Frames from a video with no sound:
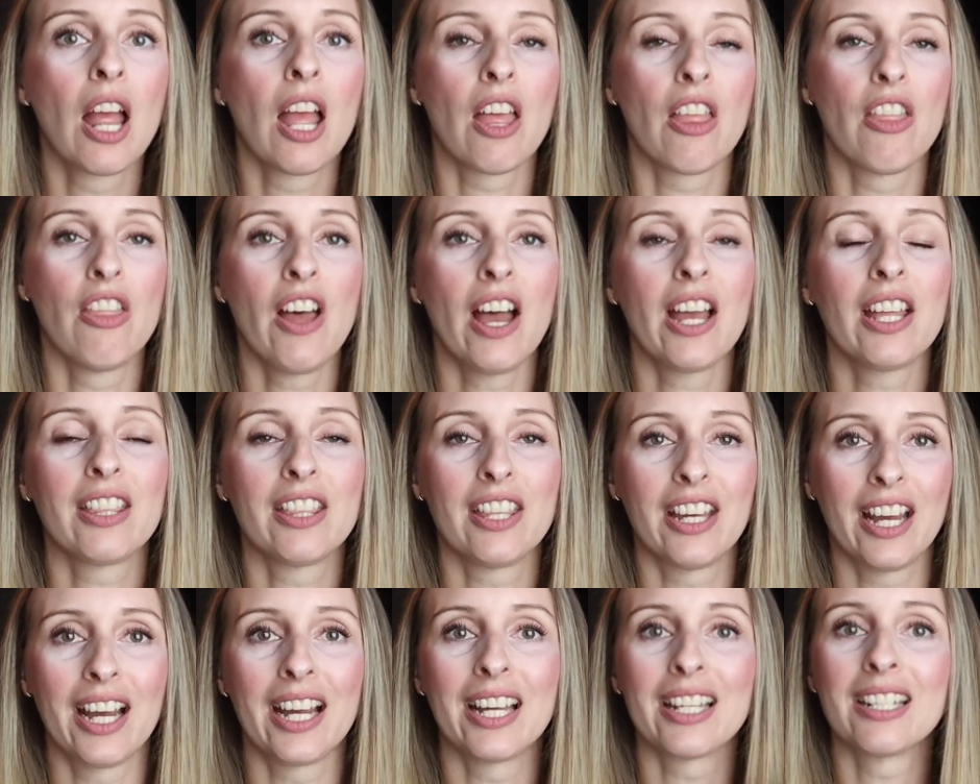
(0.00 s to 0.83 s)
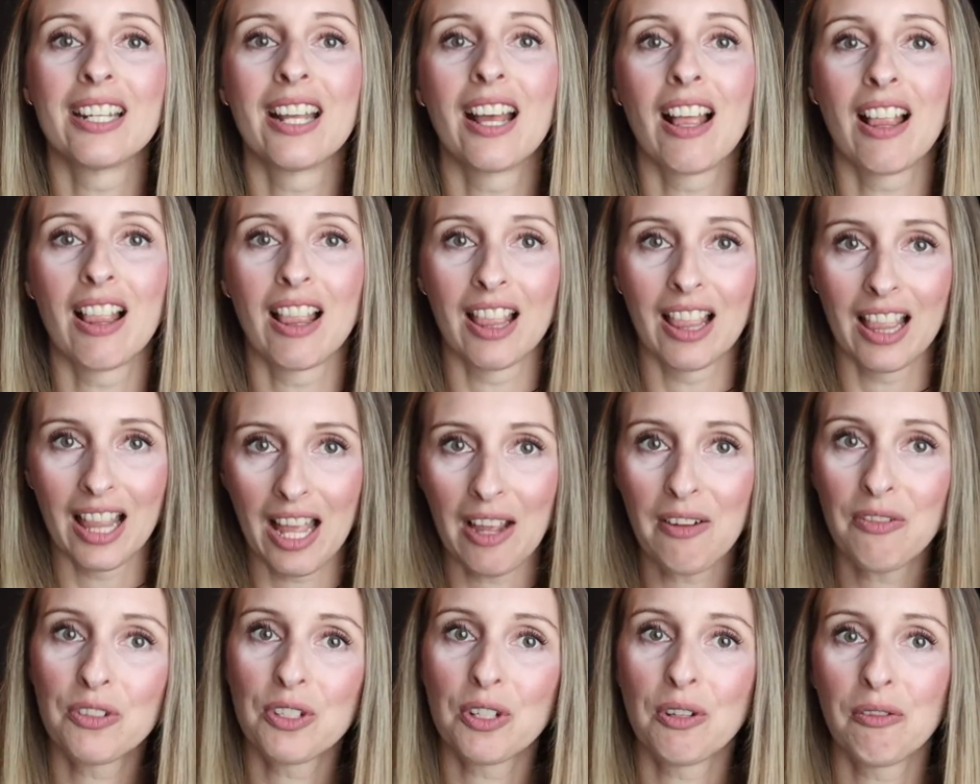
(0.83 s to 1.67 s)
that that
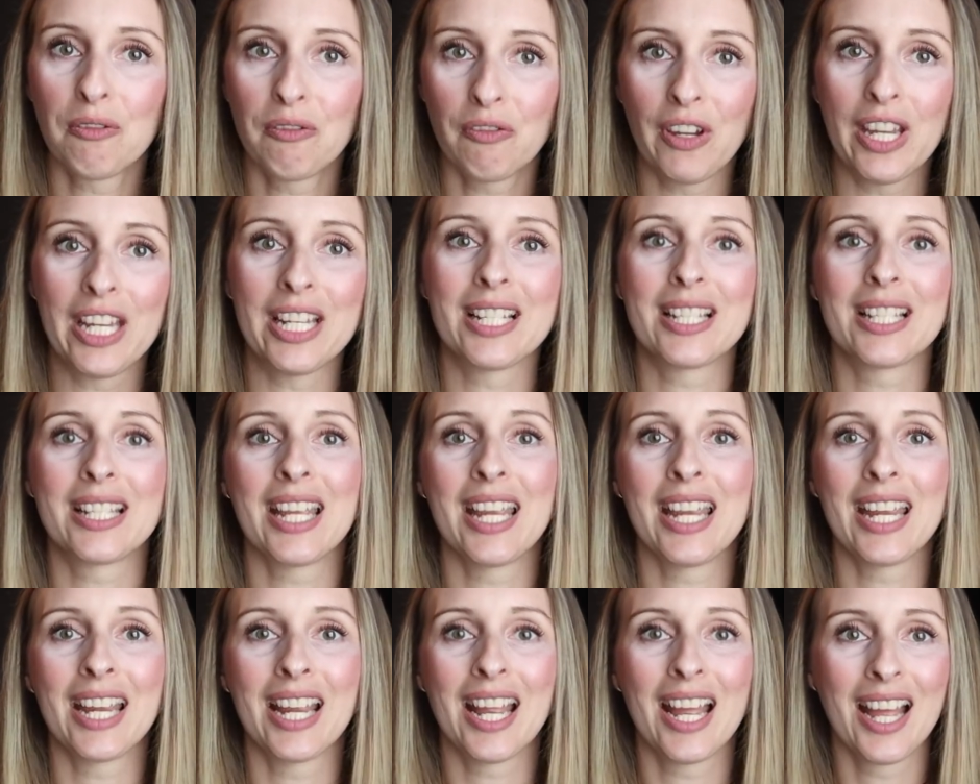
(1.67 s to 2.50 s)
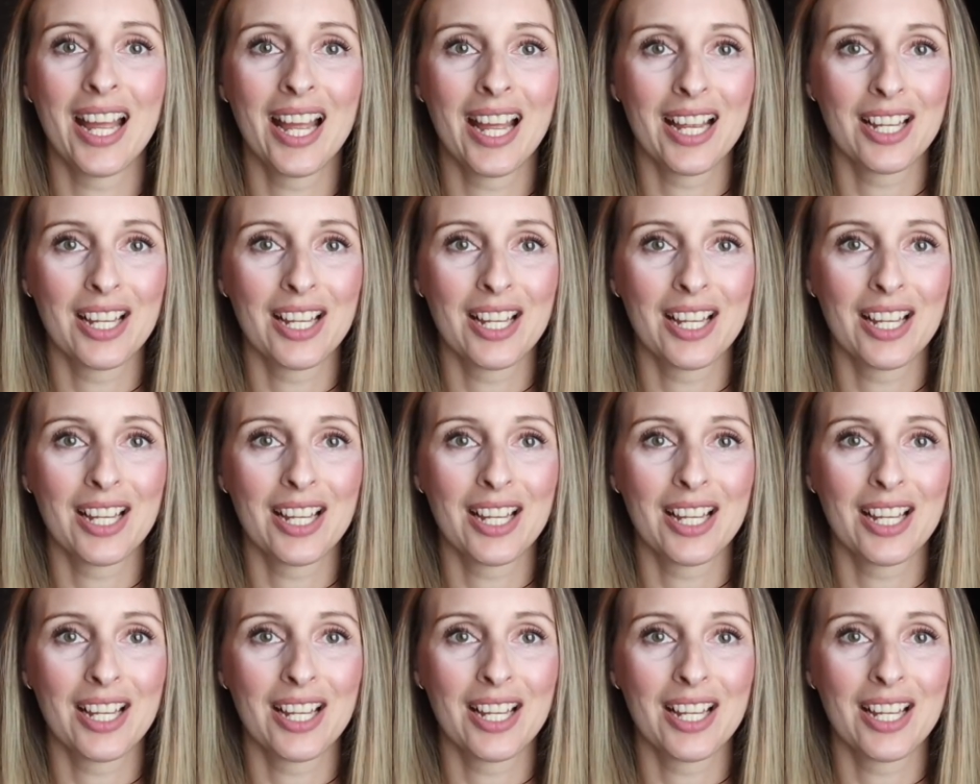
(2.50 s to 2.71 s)
left-facing